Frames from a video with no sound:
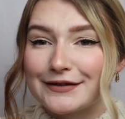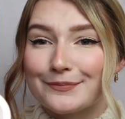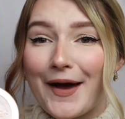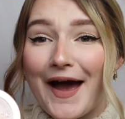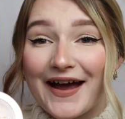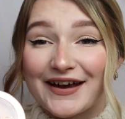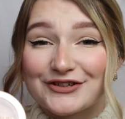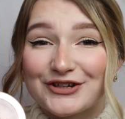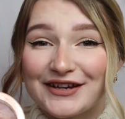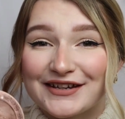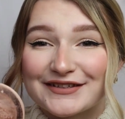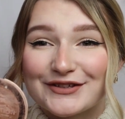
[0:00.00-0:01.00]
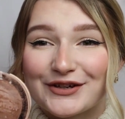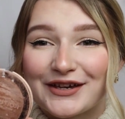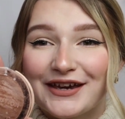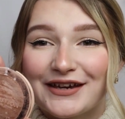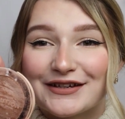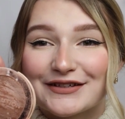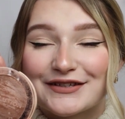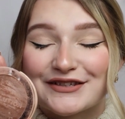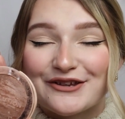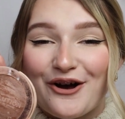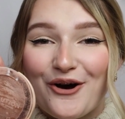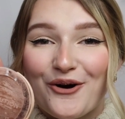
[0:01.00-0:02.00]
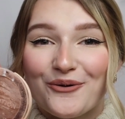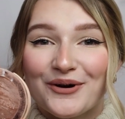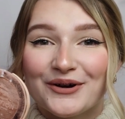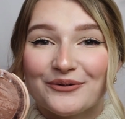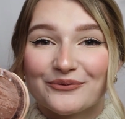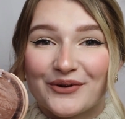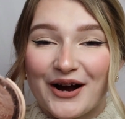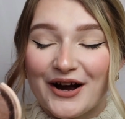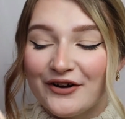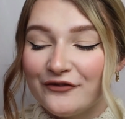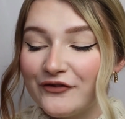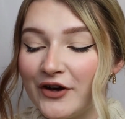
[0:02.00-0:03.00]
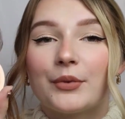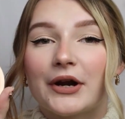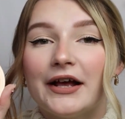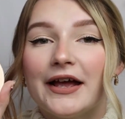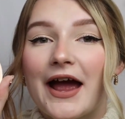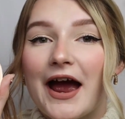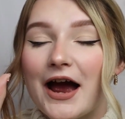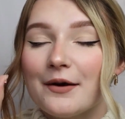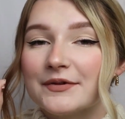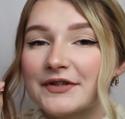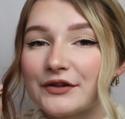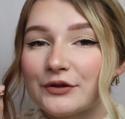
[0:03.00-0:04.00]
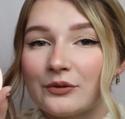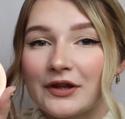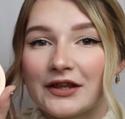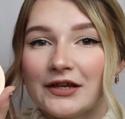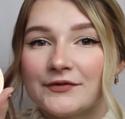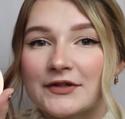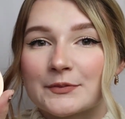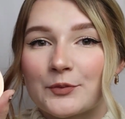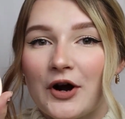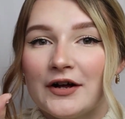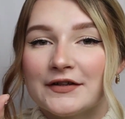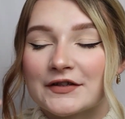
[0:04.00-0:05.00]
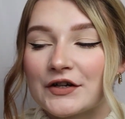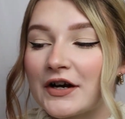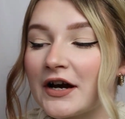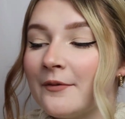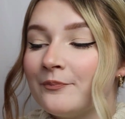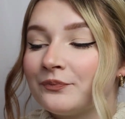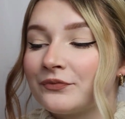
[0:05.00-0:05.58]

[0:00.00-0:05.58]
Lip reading: The packaging is looking so rough, but I absolutely love this bronzer.